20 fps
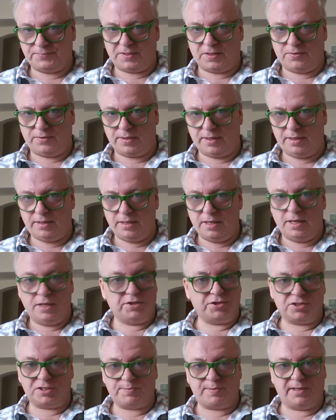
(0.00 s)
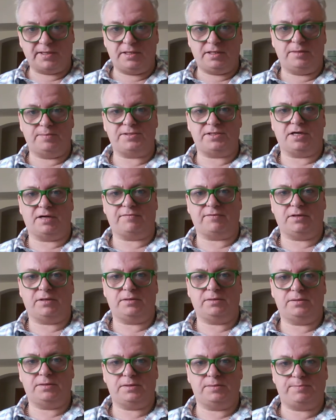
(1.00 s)
Okay? Just by the observer.
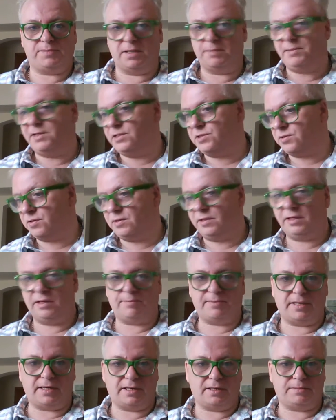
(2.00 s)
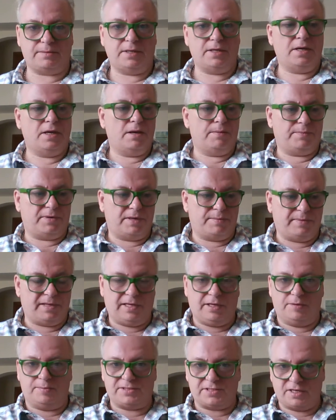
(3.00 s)
It's by me turning in my head, by
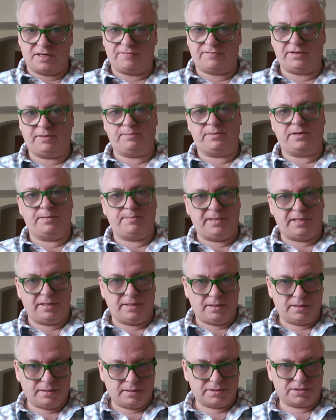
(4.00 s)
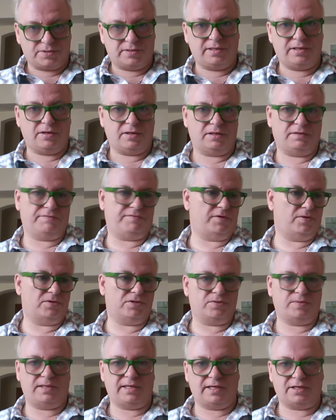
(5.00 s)
me observing, by me turning on a
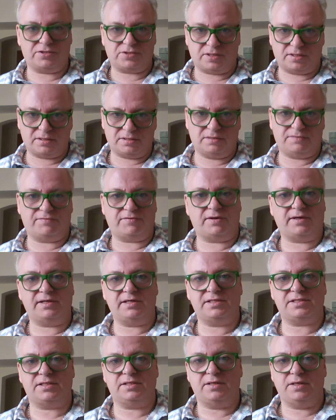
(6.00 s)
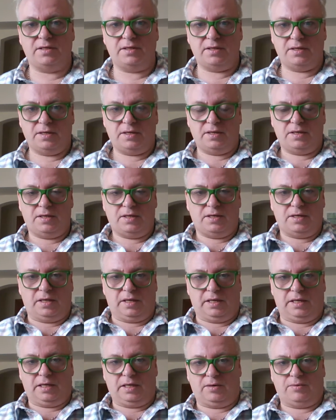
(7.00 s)
photoelectron device,
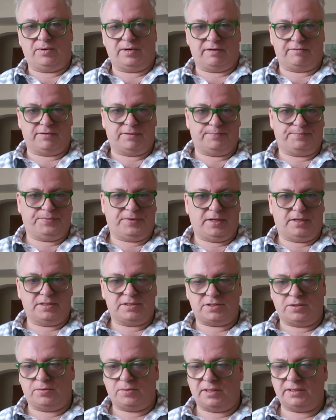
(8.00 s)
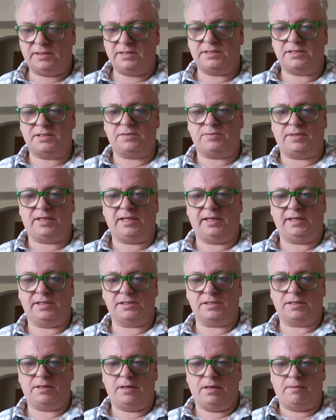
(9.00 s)
or whatever. So what this is saying
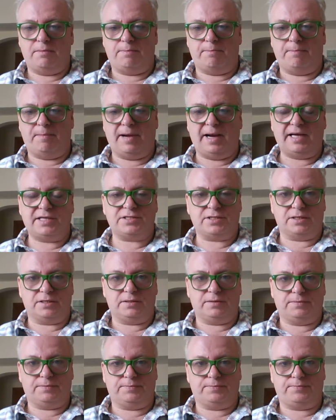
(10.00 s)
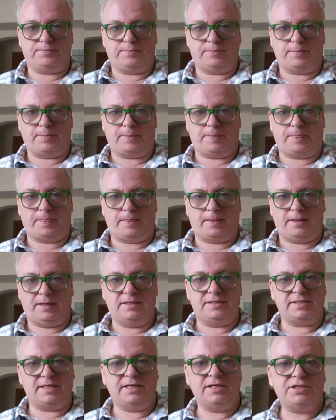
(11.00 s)
is matter
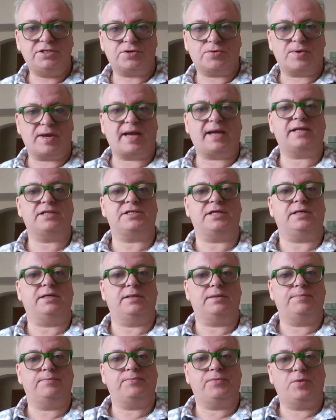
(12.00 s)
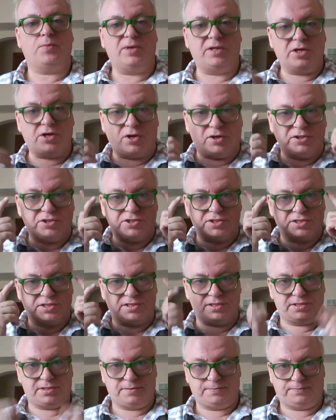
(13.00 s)
is interacting with
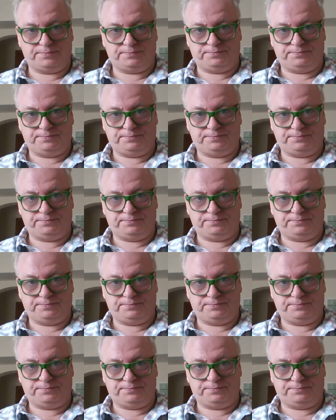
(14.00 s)
consciousness.